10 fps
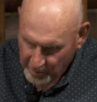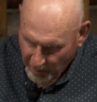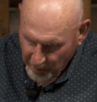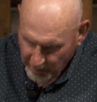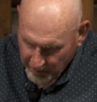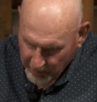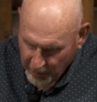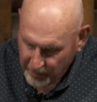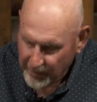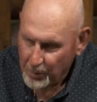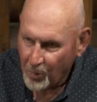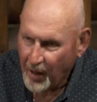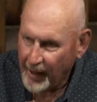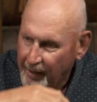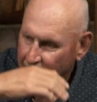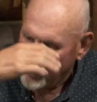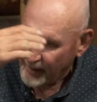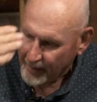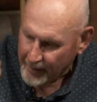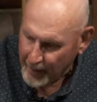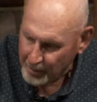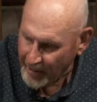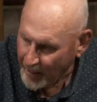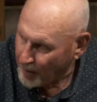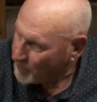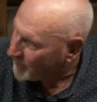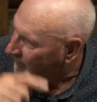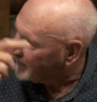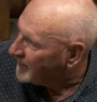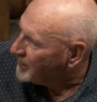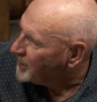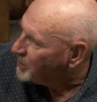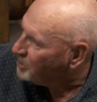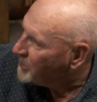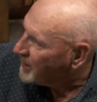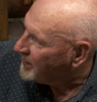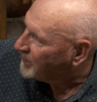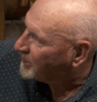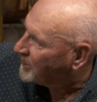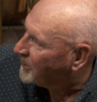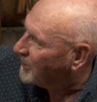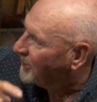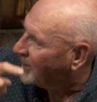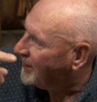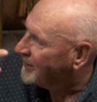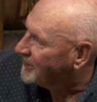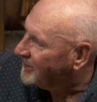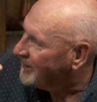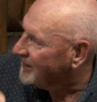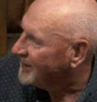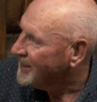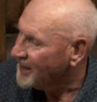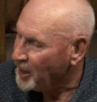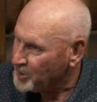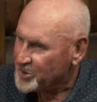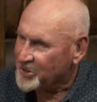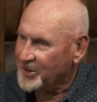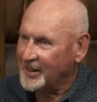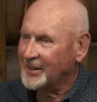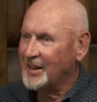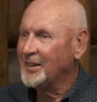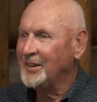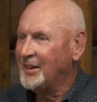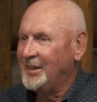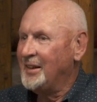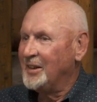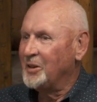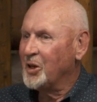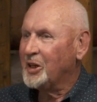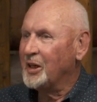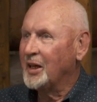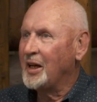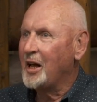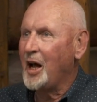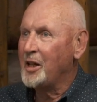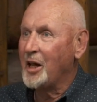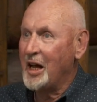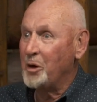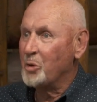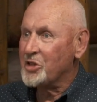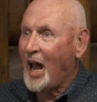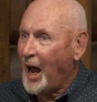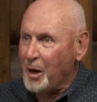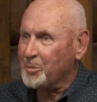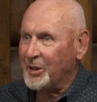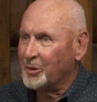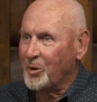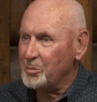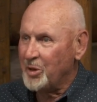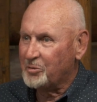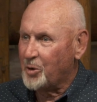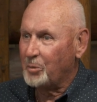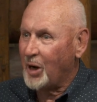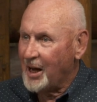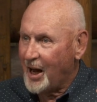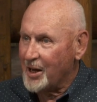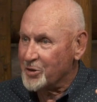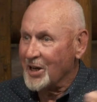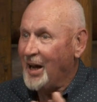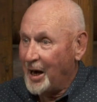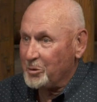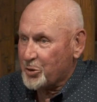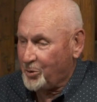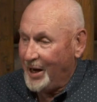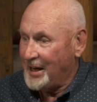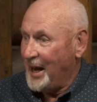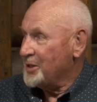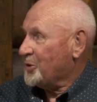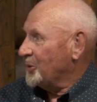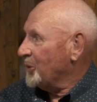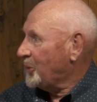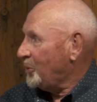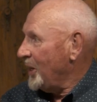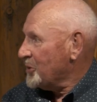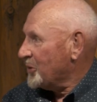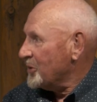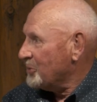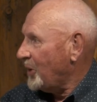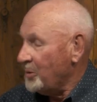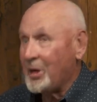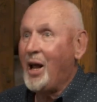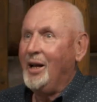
about two feet wide, came down, and then did a big curl underneath. And I was sitting there looking, and, and, and, it was happening right before my eyes. And I was trying to answer her questions, but I was